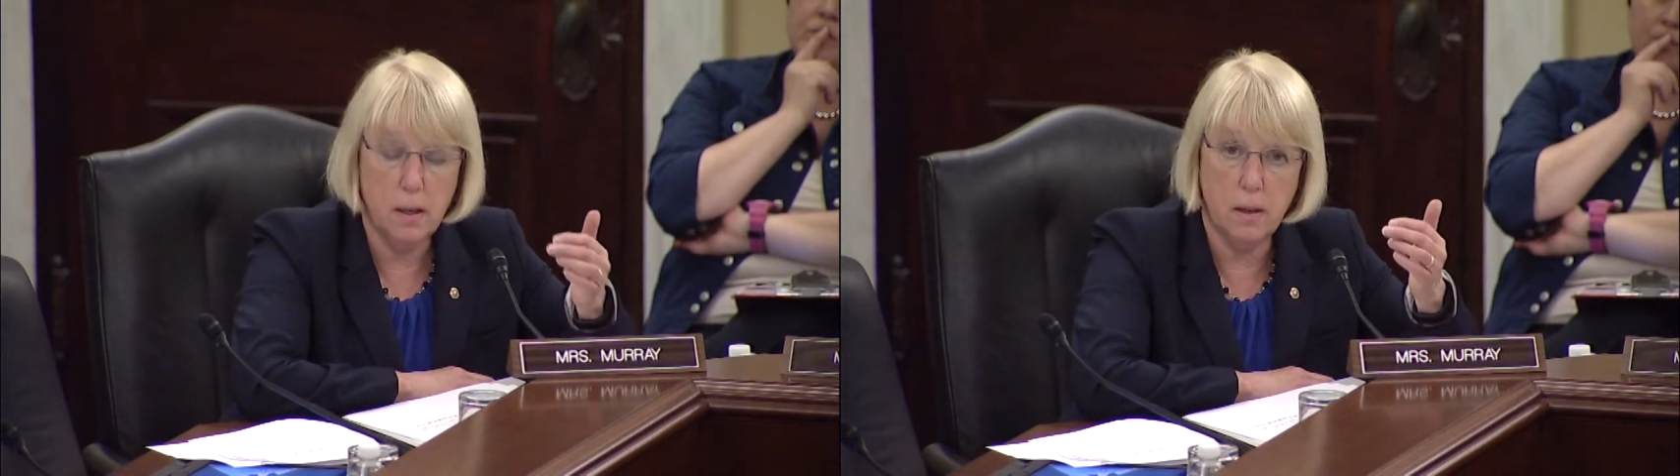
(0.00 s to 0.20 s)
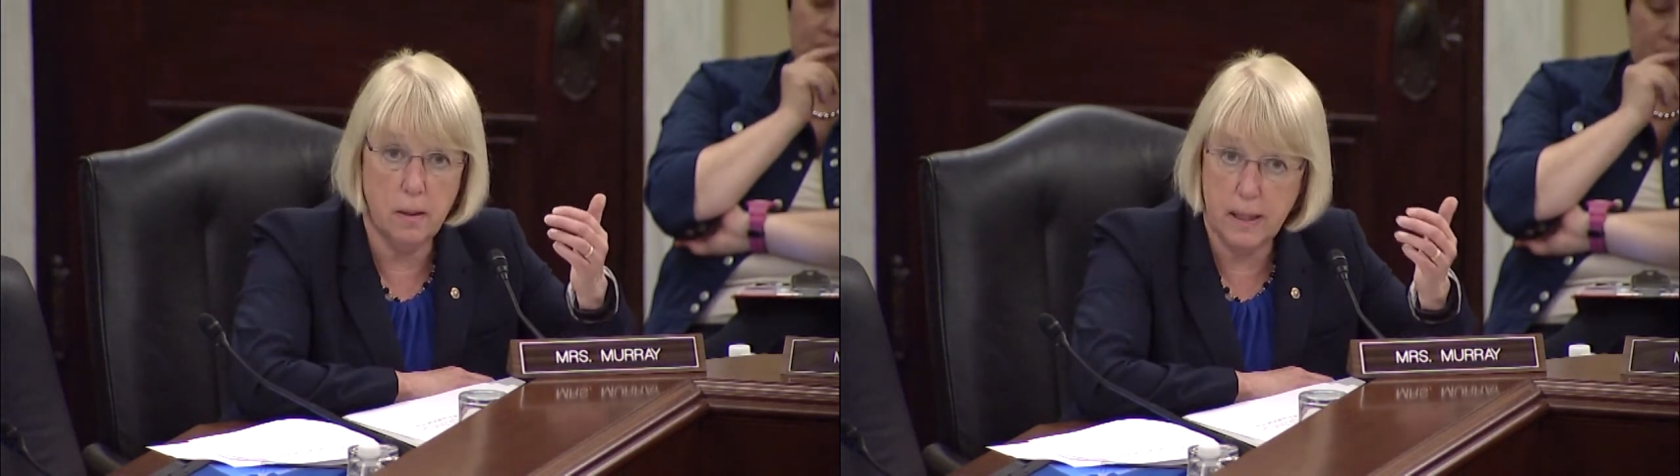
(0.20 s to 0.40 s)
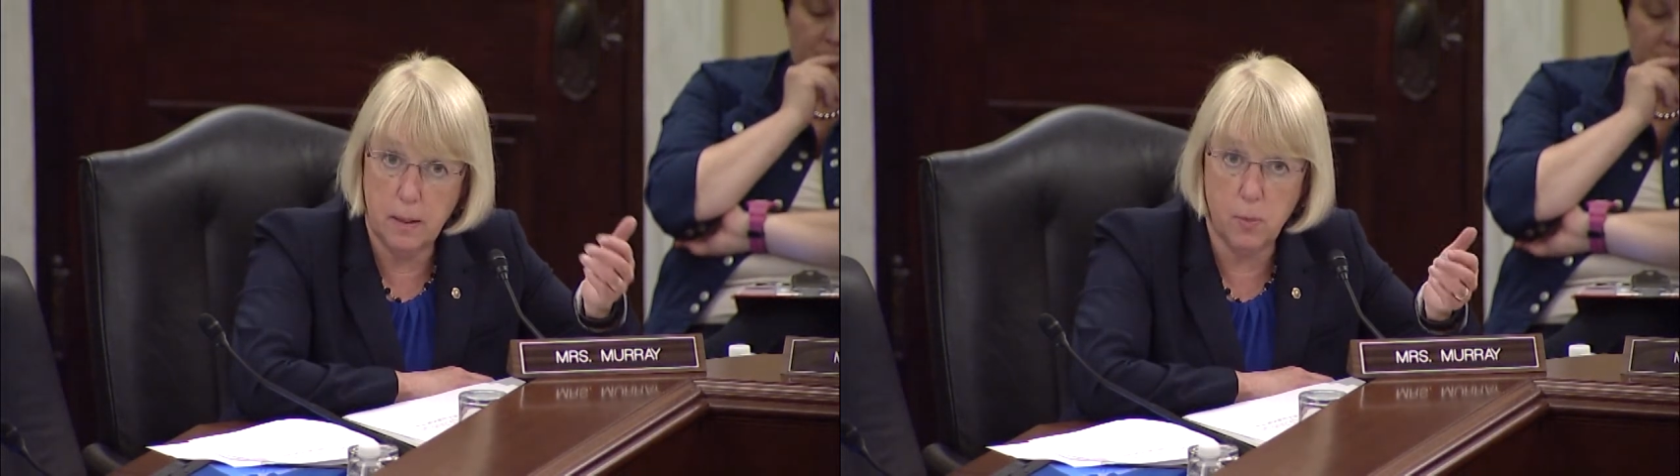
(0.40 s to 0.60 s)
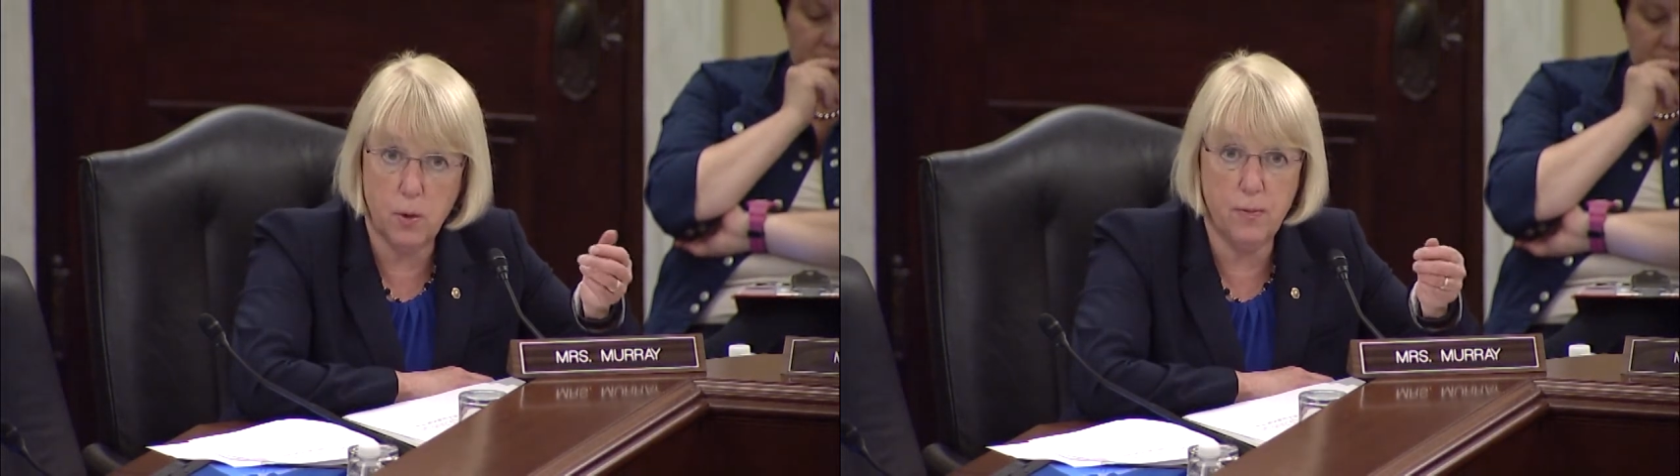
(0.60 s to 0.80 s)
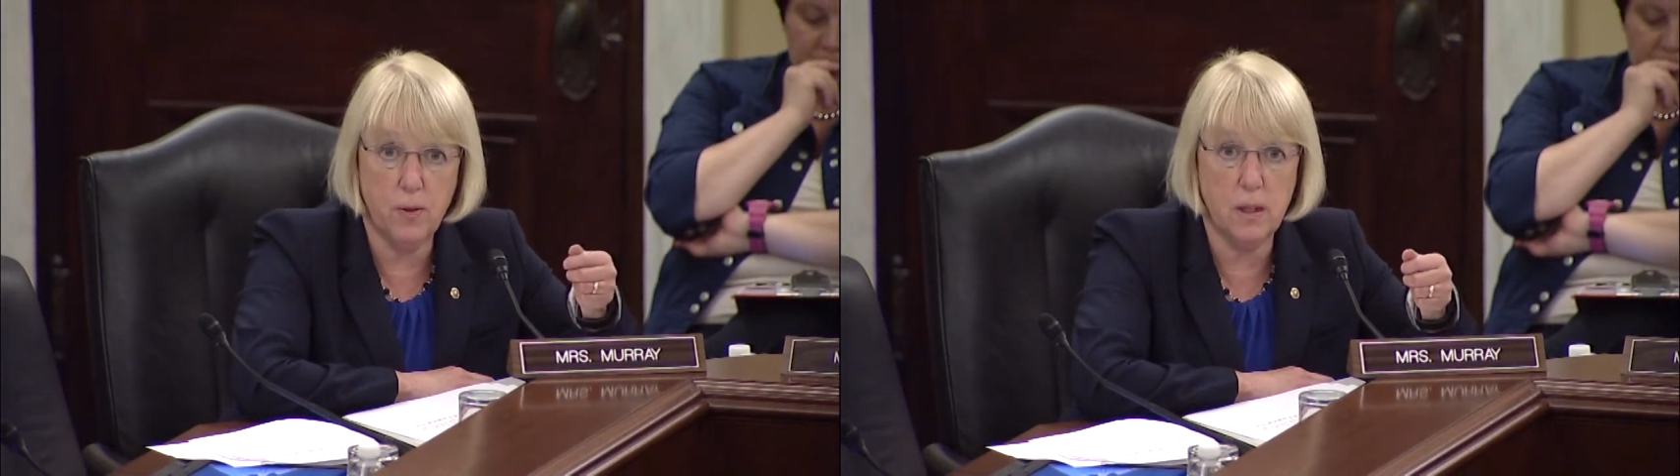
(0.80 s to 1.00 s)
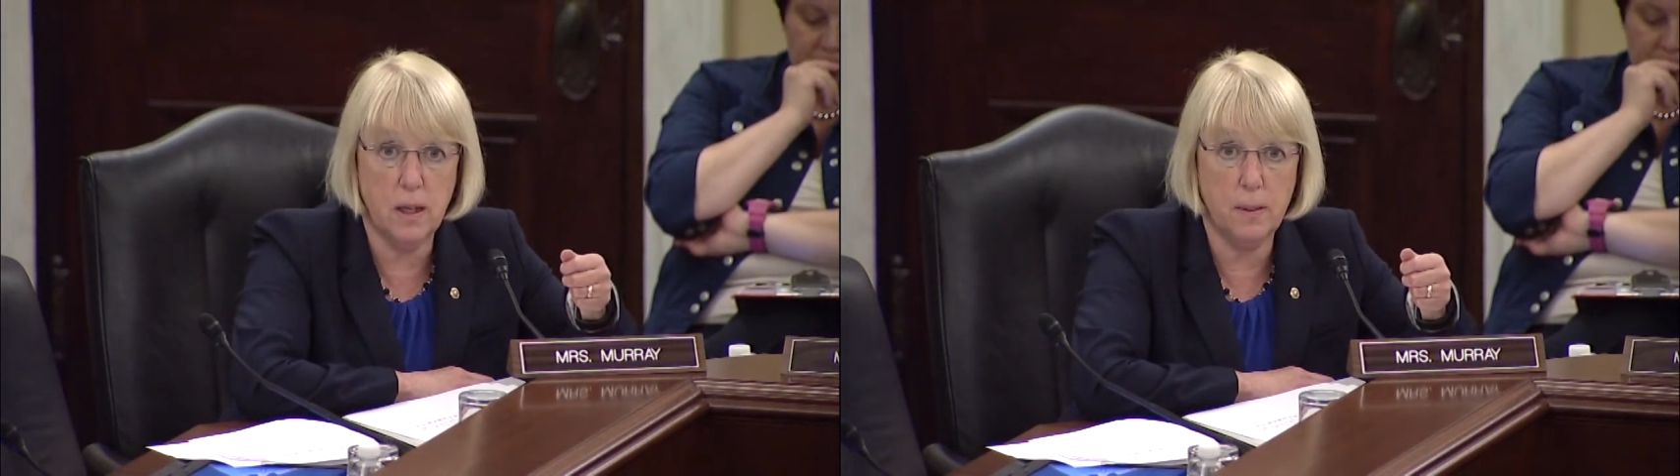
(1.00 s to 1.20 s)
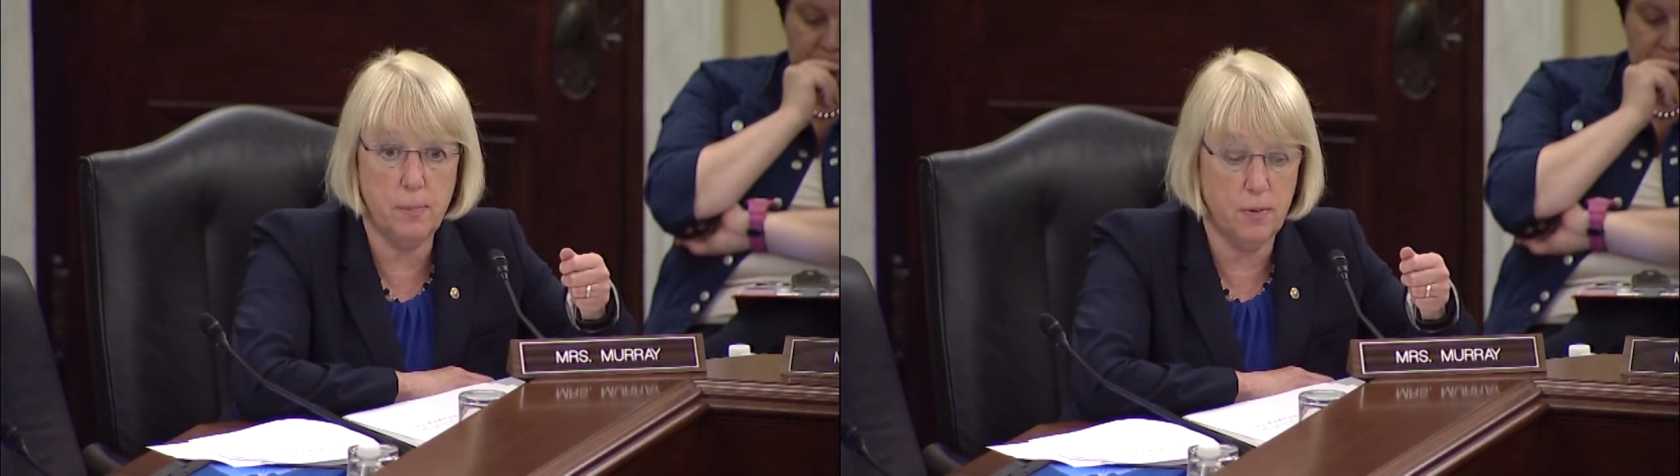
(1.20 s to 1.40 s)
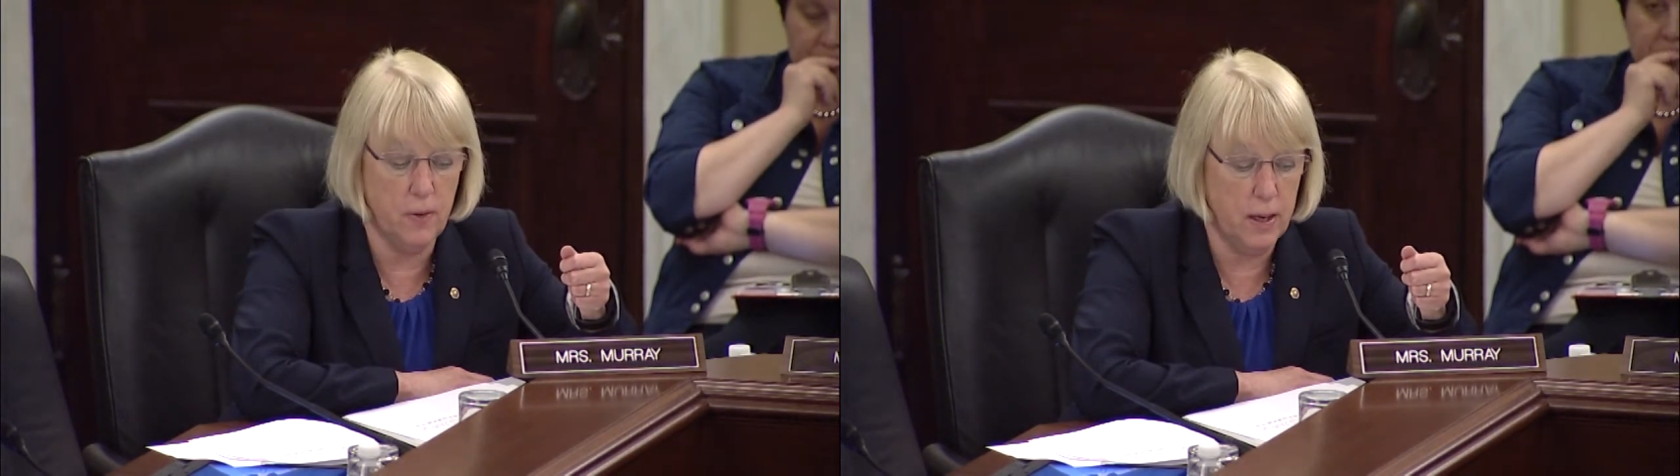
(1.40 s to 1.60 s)
uh, get more frontline
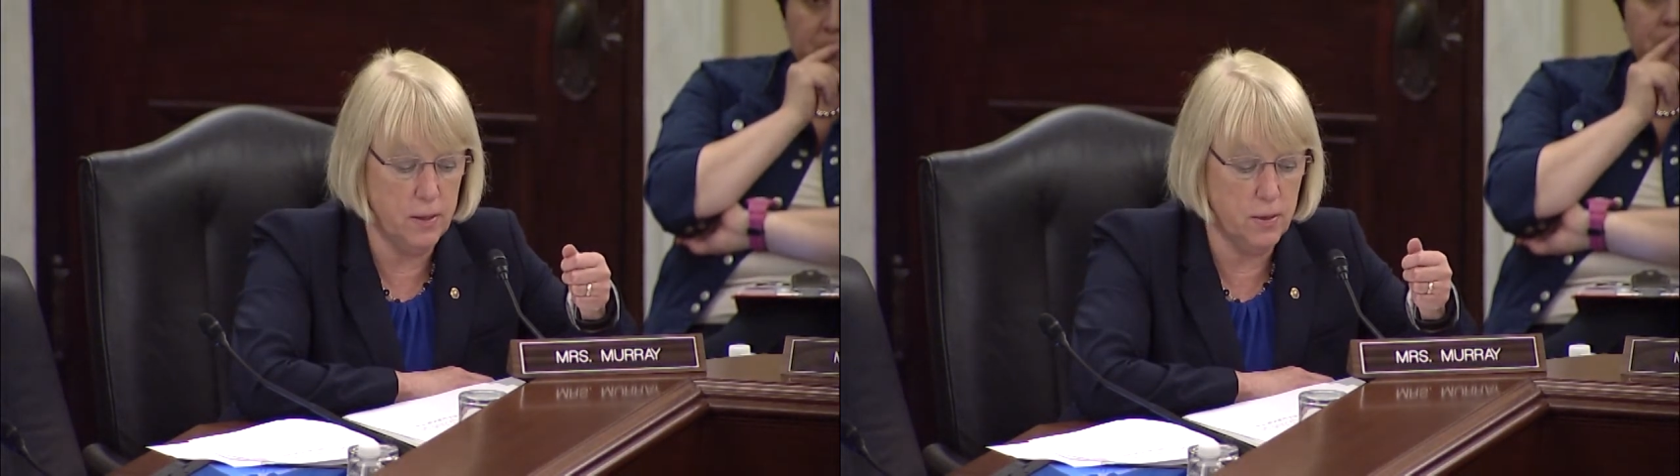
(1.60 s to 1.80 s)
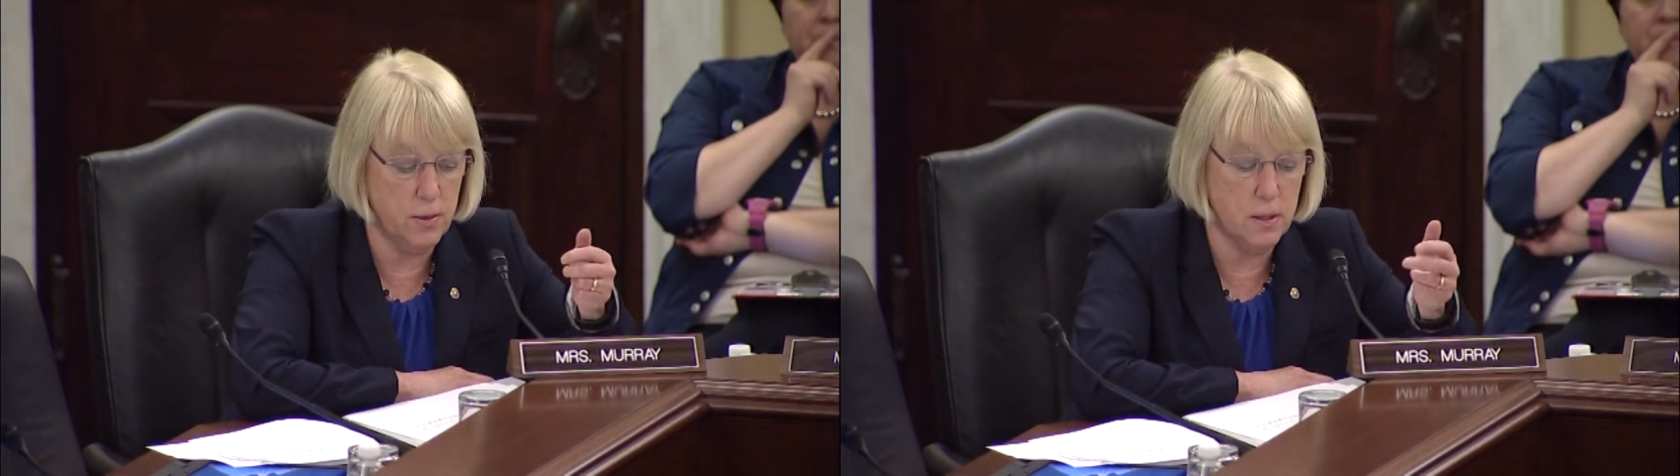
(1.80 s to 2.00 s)
providers,